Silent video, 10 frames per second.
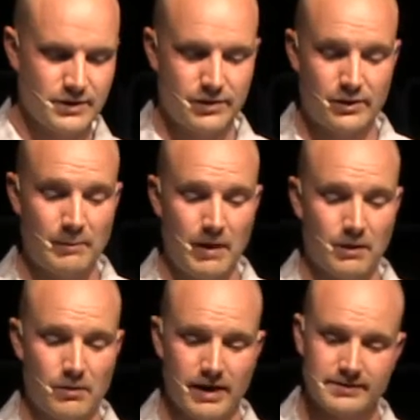The third
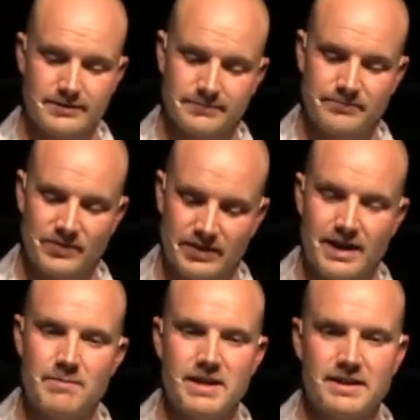prayer request
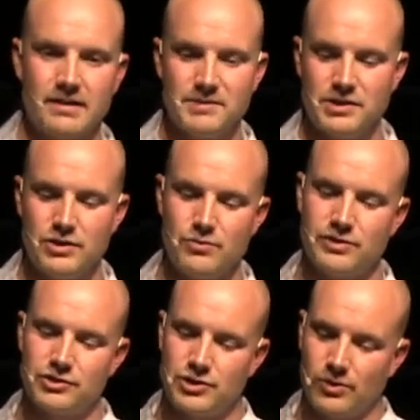that I may come to you
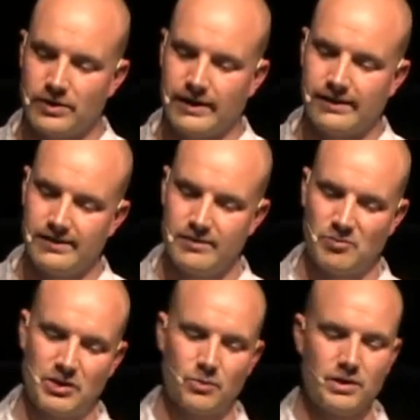with joy
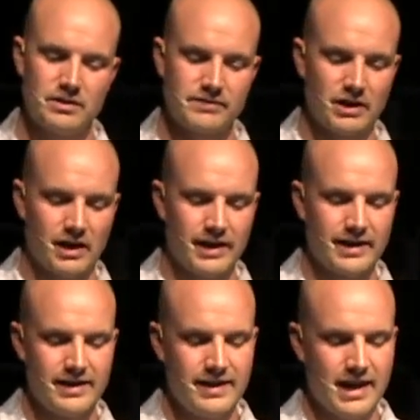by the will of
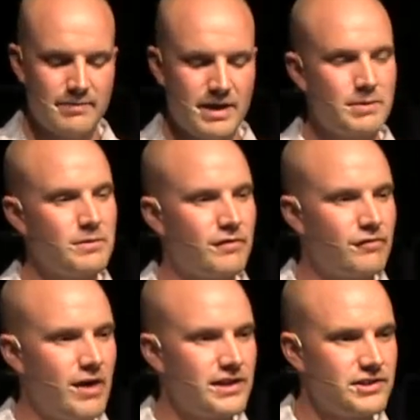God and may be
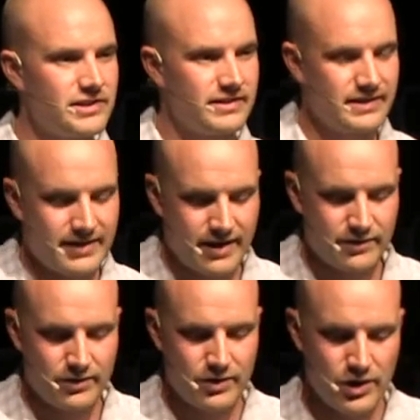refreshed
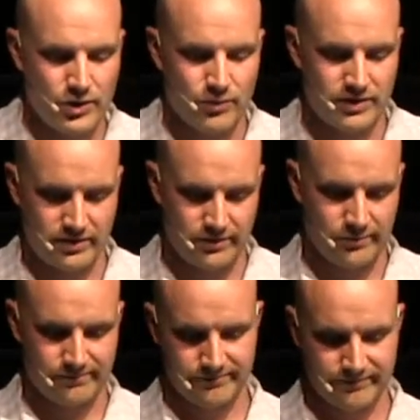together with
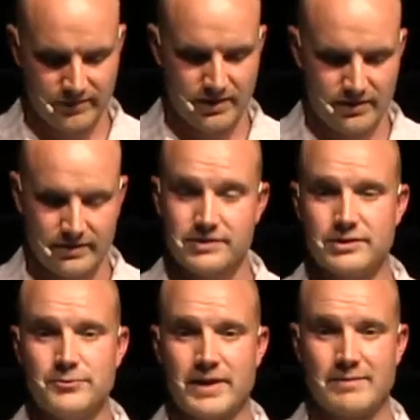you. This
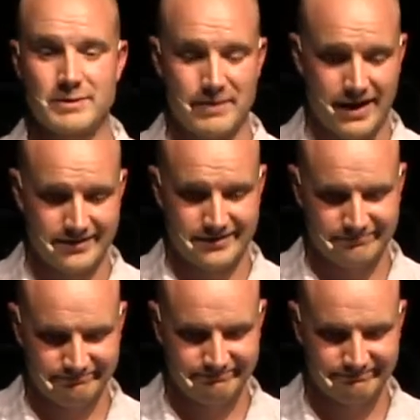too came to pass.
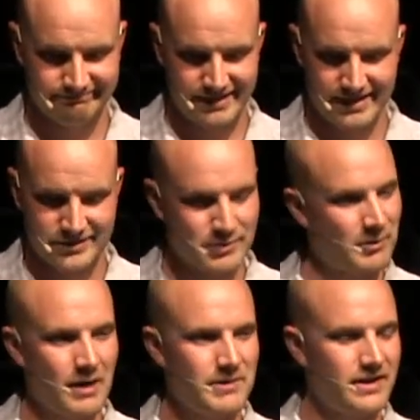Just
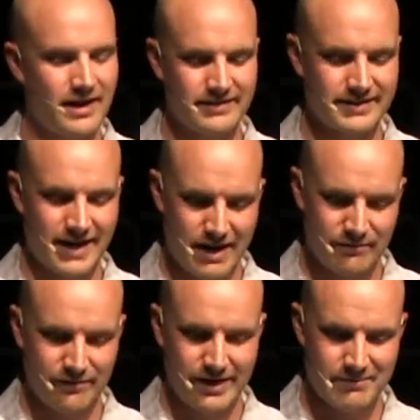probably not in the
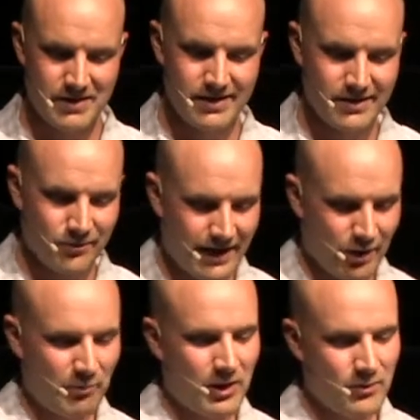time frame or
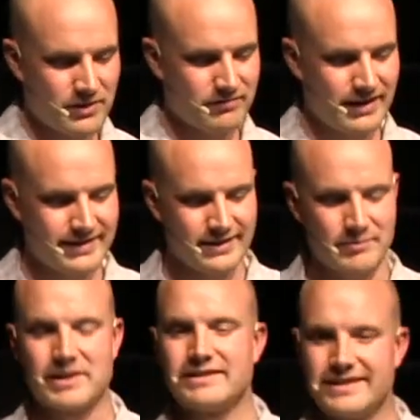how Paul would have liked
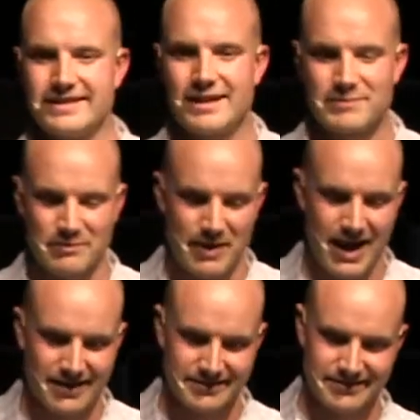it, but it did come to
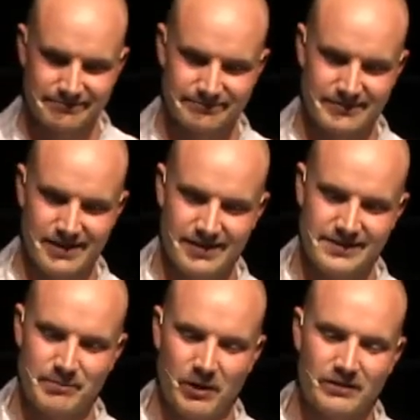pass.
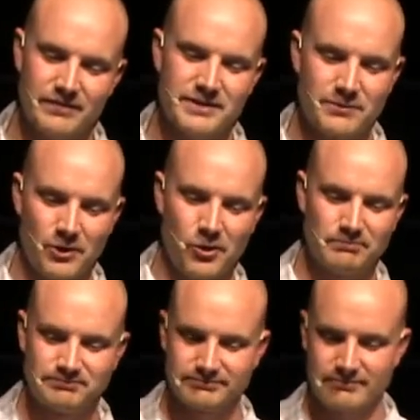See, Paul lived in
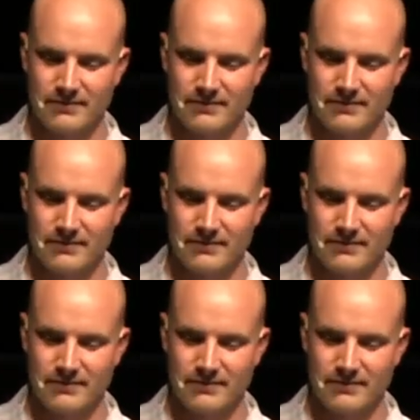Rome.